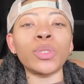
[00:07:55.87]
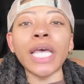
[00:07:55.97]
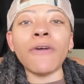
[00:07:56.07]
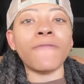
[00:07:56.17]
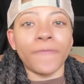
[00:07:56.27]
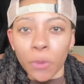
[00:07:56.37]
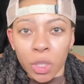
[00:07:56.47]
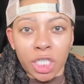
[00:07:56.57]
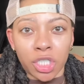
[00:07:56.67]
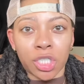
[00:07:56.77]
sound
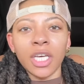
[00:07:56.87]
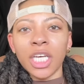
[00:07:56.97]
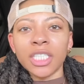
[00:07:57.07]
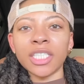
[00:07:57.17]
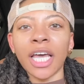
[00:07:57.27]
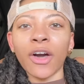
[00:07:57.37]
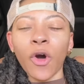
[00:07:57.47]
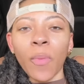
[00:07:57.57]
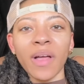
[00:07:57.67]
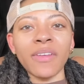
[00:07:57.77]
foolish. Yeah. She's like,
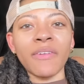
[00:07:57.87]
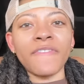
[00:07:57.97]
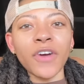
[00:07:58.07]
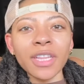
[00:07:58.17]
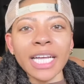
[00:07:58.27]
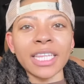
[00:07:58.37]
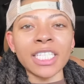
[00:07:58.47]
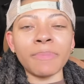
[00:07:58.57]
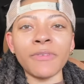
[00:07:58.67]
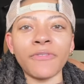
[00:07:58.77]
oh, but I've never felt like
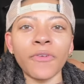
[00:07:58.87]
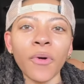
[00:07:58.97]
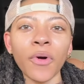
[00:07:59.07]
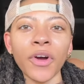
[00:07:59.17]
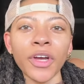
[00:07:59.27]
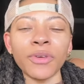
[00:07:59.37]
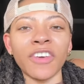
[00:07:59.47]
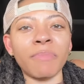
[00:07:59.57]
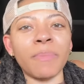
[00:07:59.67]
this before. You give me